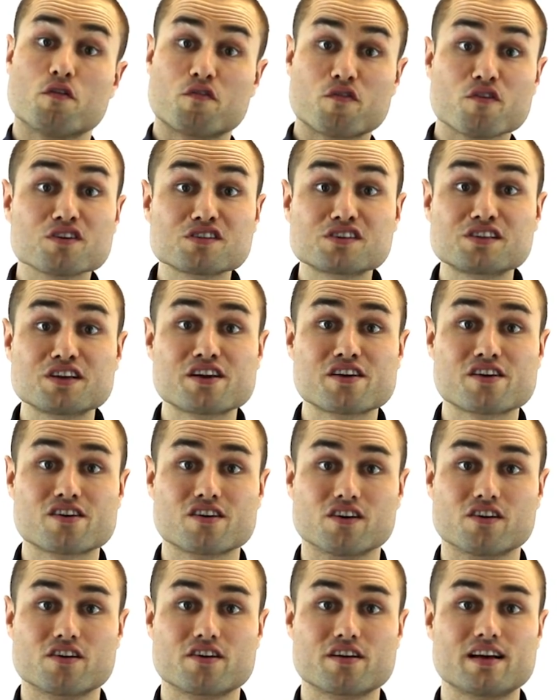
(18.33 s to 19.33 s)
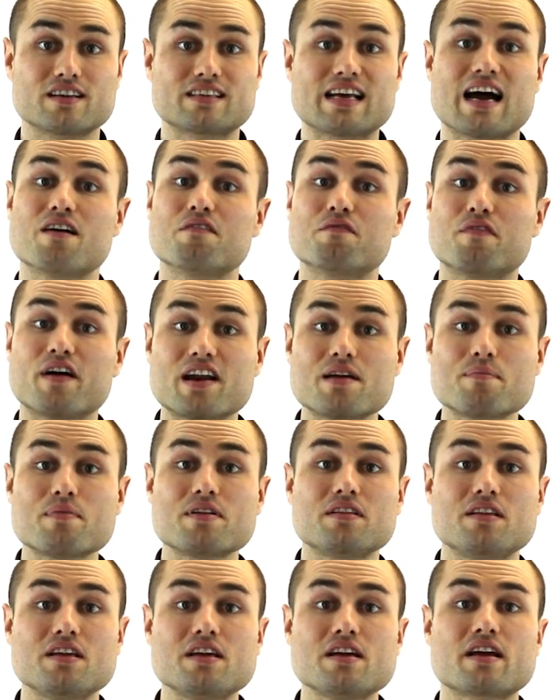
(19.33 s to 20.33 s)
First thing you're gonna learn is how
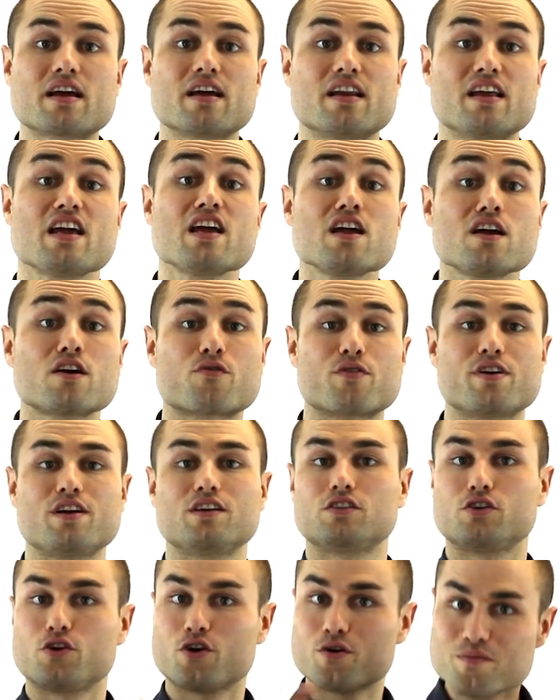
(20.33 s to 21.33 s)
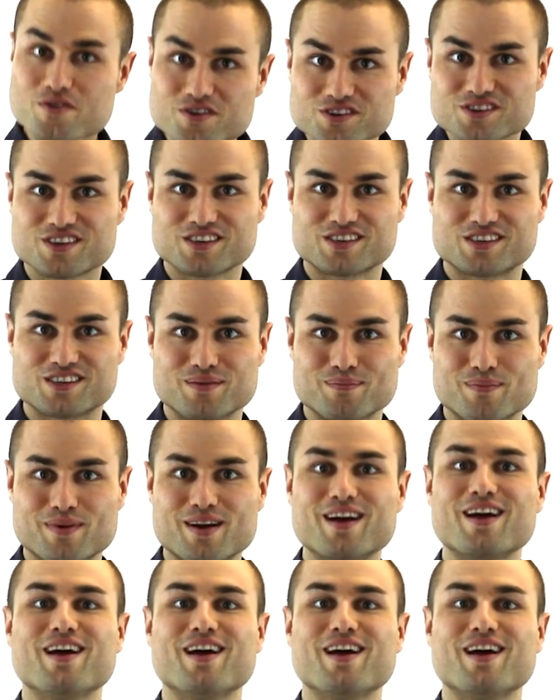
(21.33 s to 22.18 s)
vitamin D can increase your immune system.